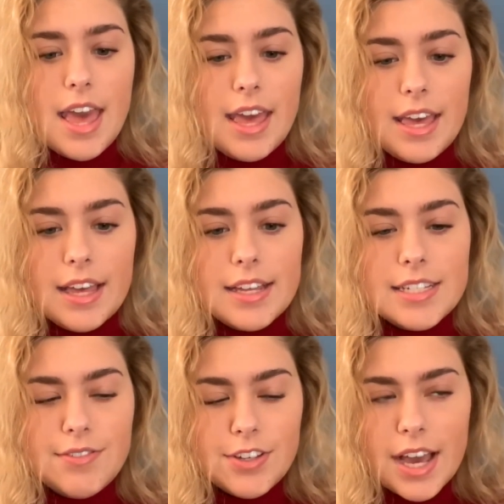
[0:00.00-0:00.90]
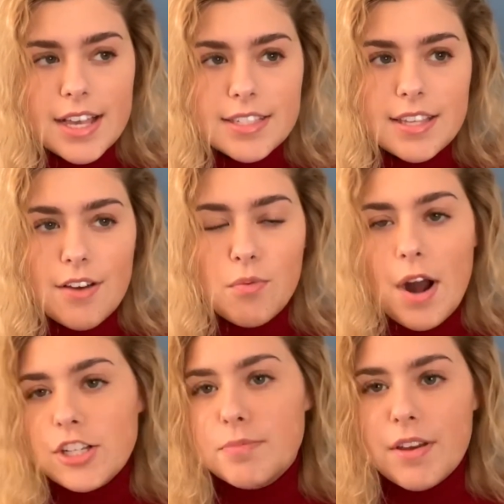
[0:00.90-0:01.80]
And if you guys have
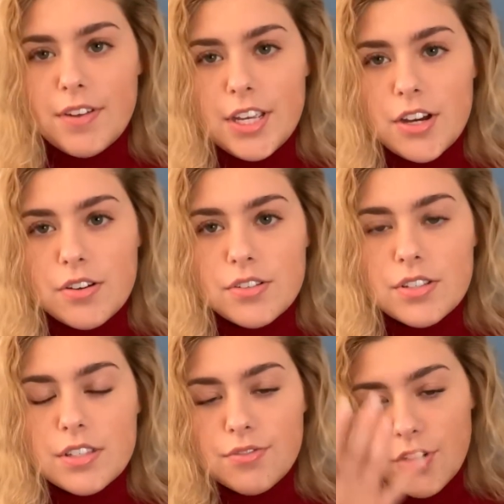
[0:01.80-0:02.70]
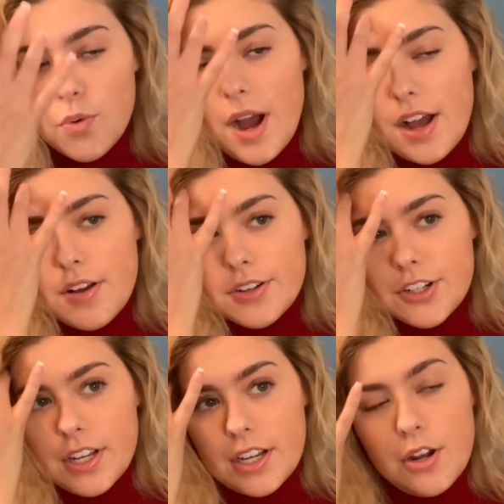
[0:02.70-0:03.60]
watched my videos for a while and you're
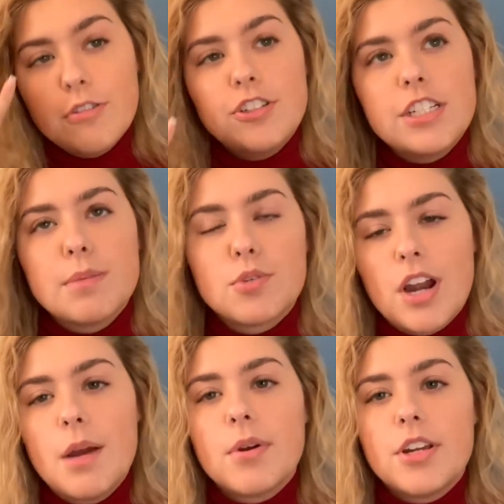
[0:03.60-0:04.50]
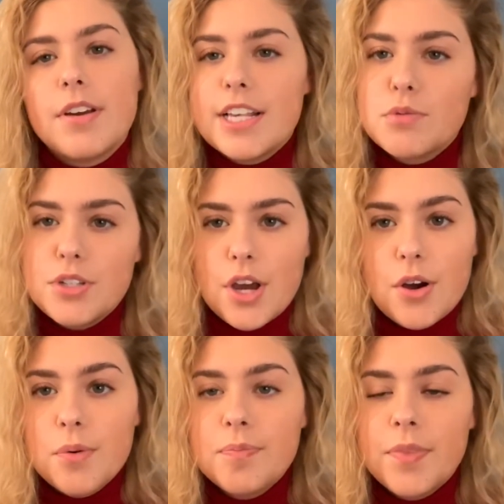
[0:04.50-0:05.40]
like an OG subscriber, you guys would
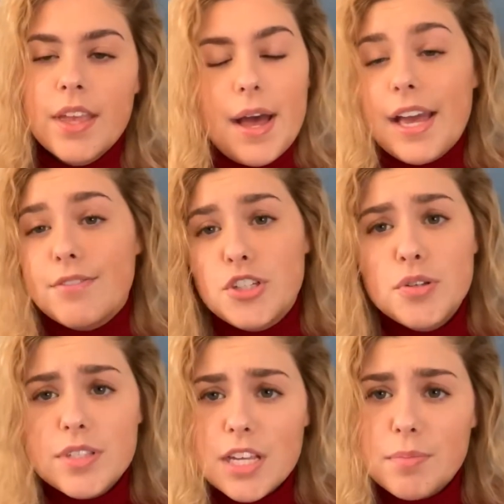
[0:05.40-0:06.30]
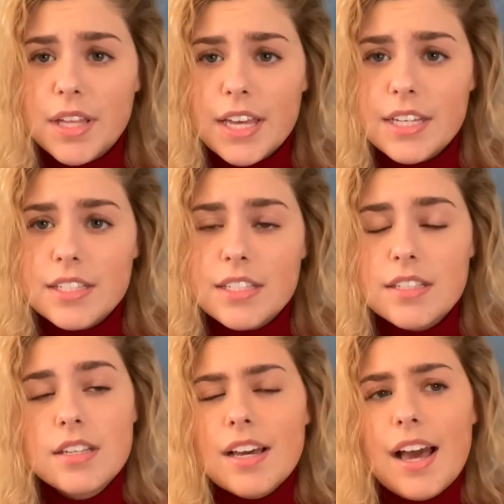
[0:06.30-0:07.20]
know. I have two siblings,
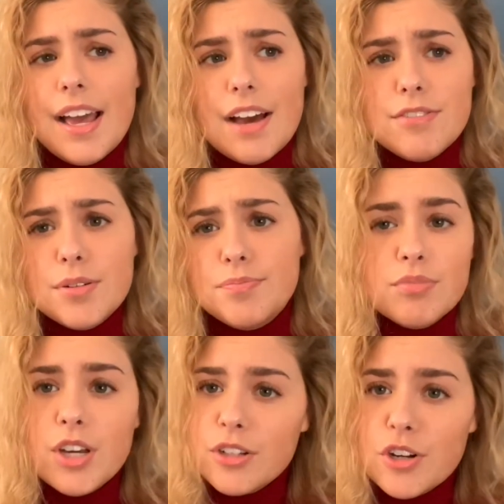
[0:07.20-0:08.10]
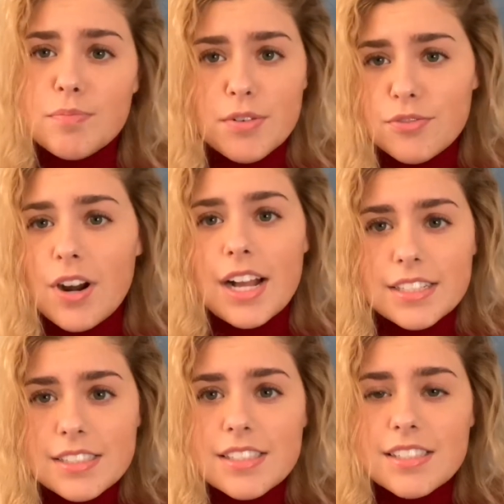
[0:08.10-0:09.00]
I have a good group of
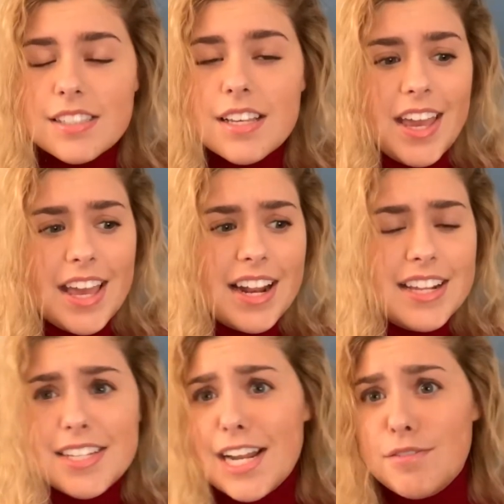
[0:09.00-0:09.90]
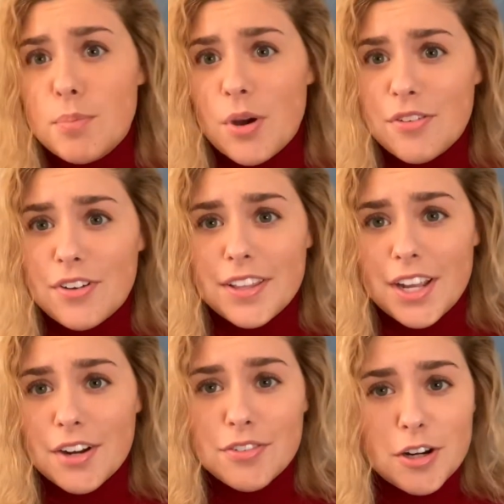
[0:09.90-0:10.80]
friends, and I did have a boyfriend
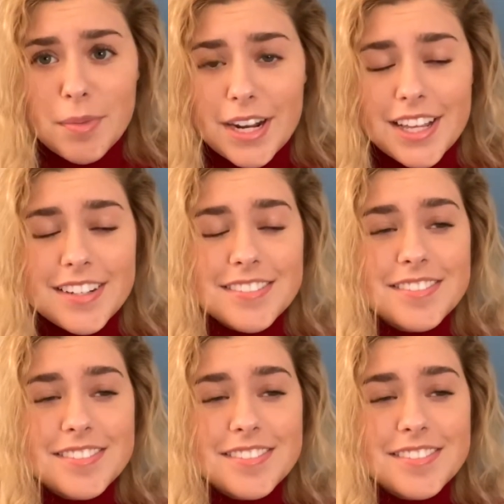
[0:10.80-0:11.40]
there for a minute.